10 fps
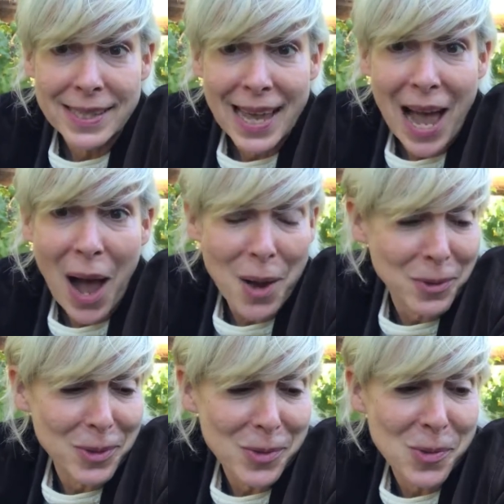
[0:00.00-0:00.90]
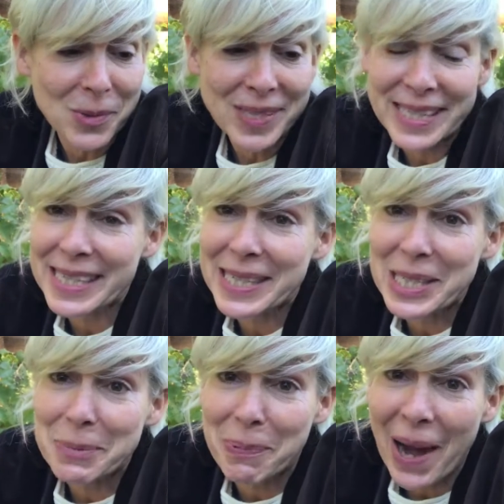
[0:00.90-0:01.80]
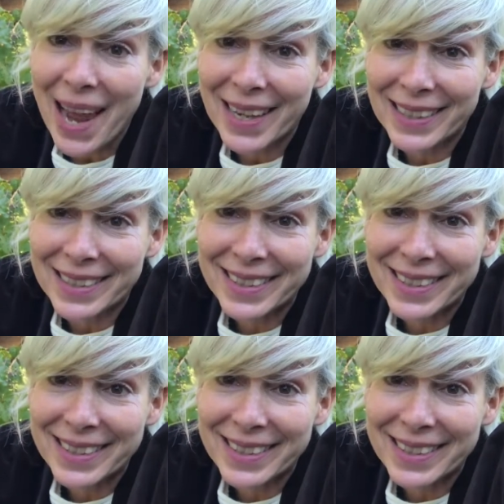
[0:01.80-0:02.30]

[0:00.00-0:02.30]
How do those seeds spread?